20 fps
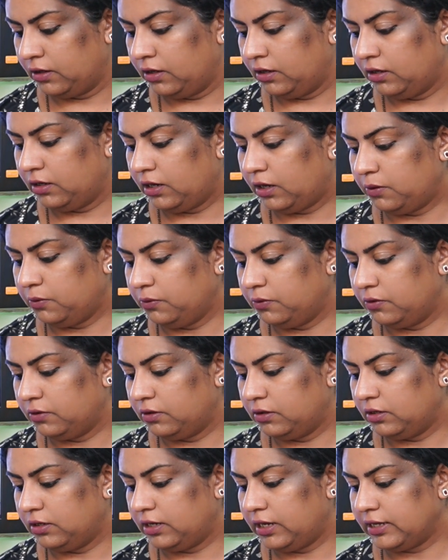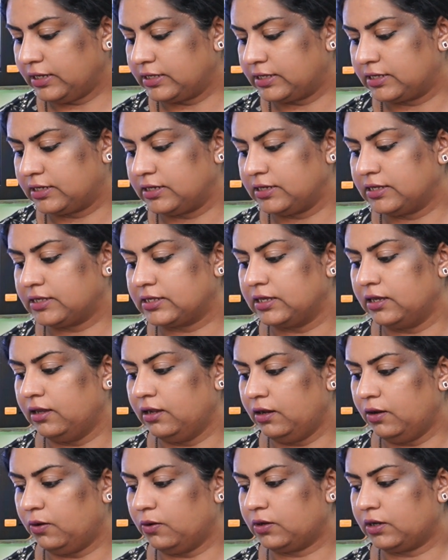Now, next is
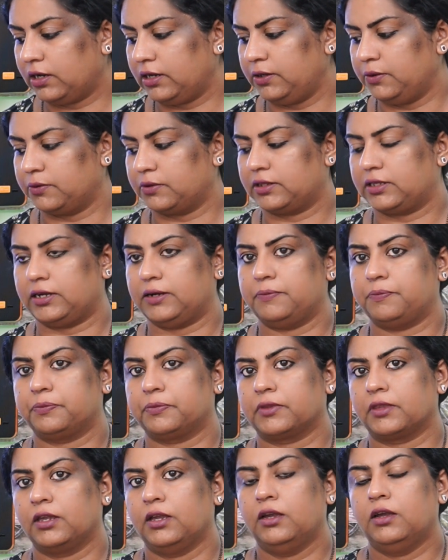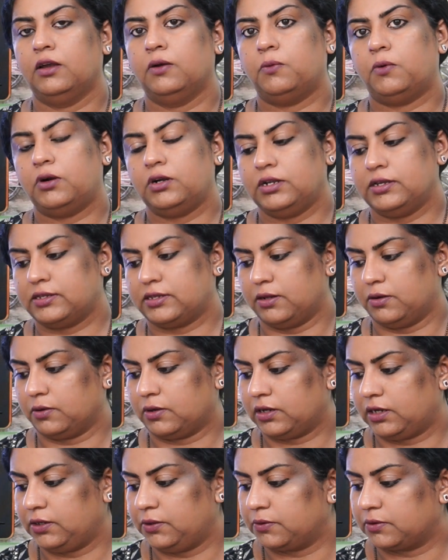Lokayukta. What is
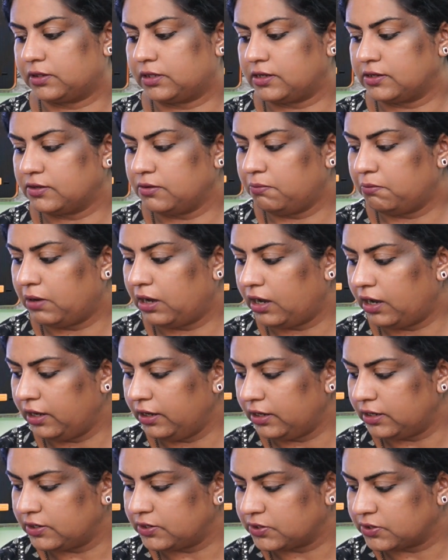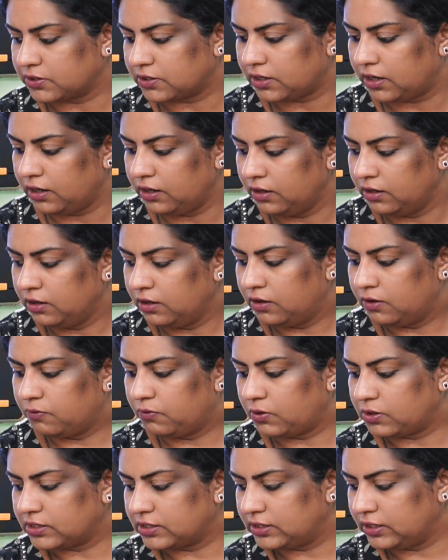Lokayukta? So, Maharashtra
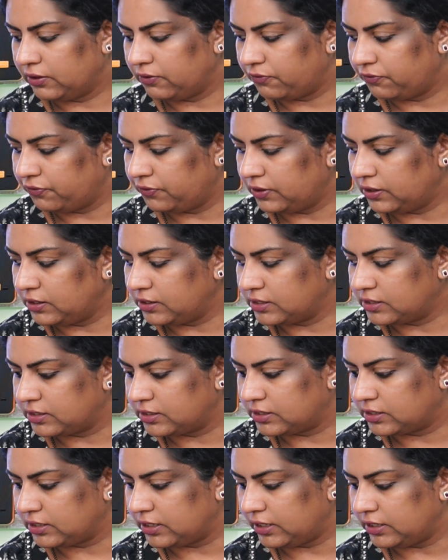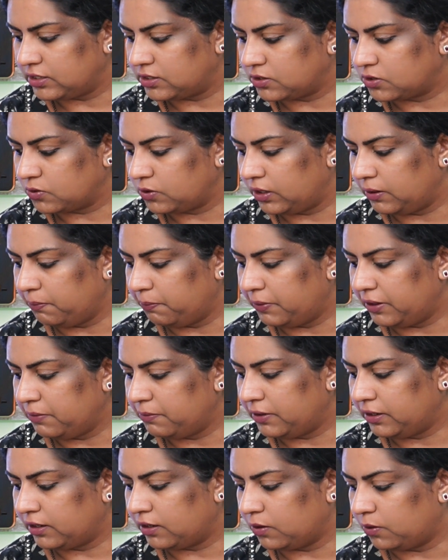was the first state to
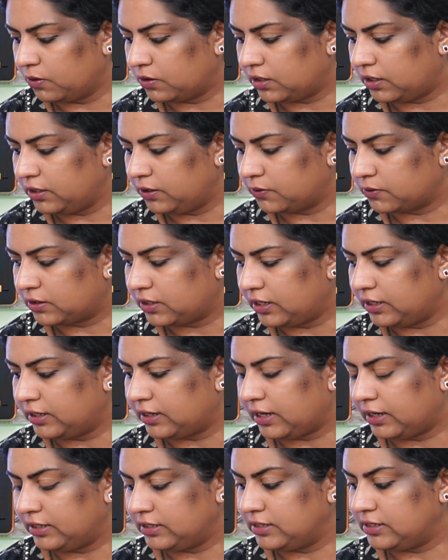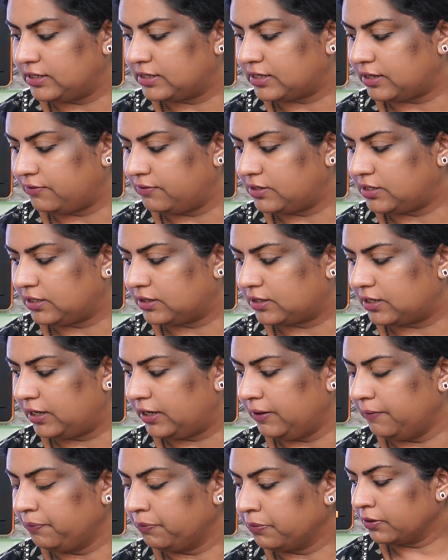implement Lokayukta in
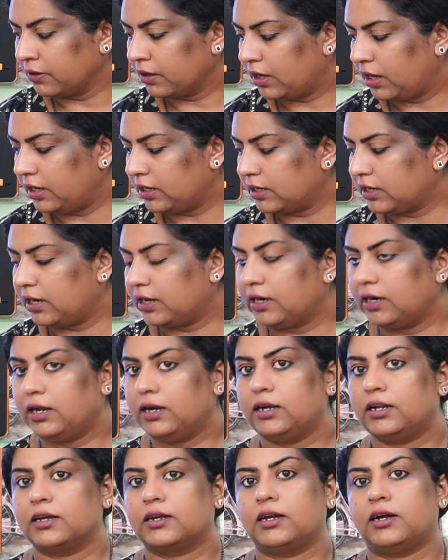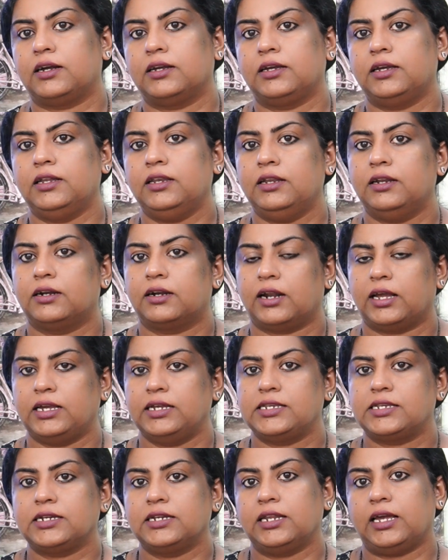1973 and Karnataka in
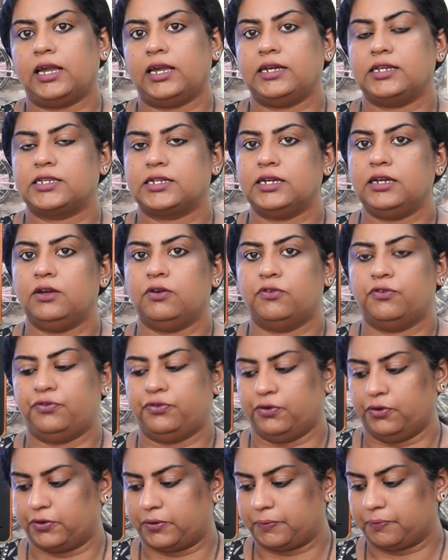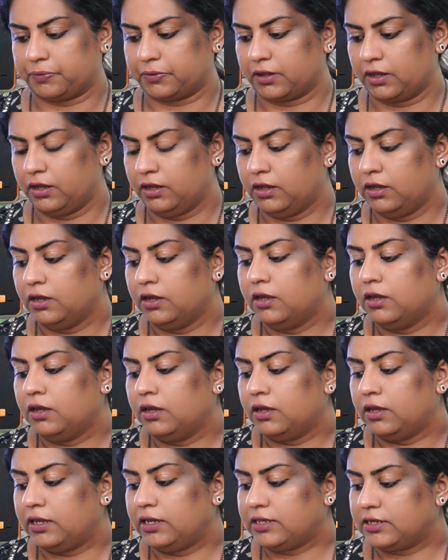1984.
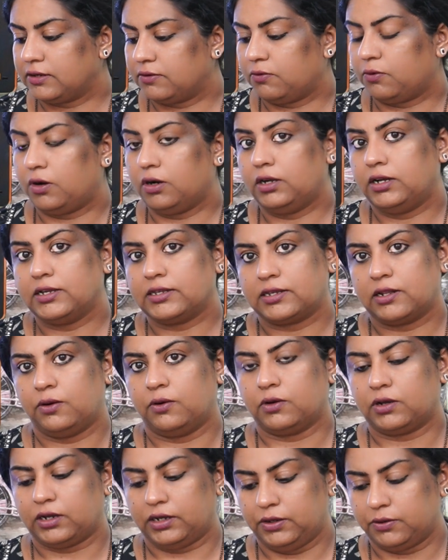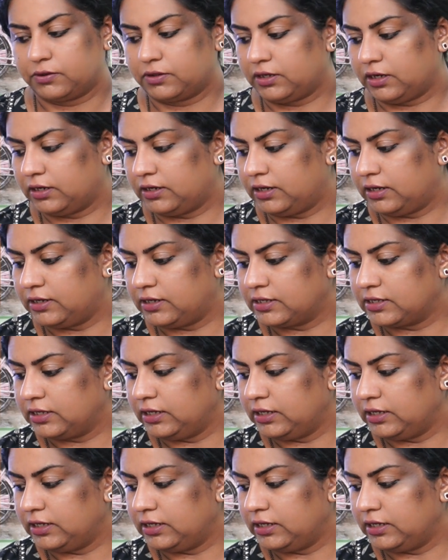What does Lokayukta does?